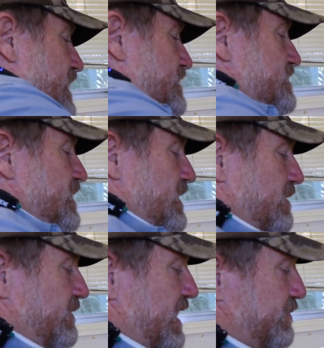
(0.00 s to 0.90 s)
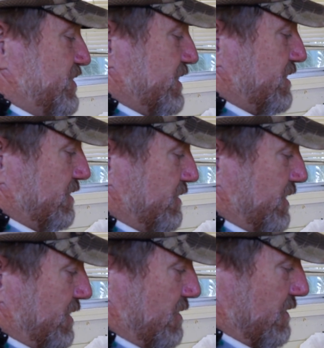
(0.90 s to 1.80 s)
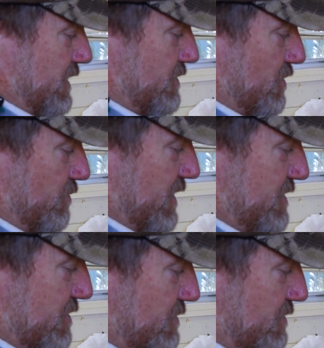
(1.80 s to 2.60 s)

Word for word: that time, that particular year, he told me, he said,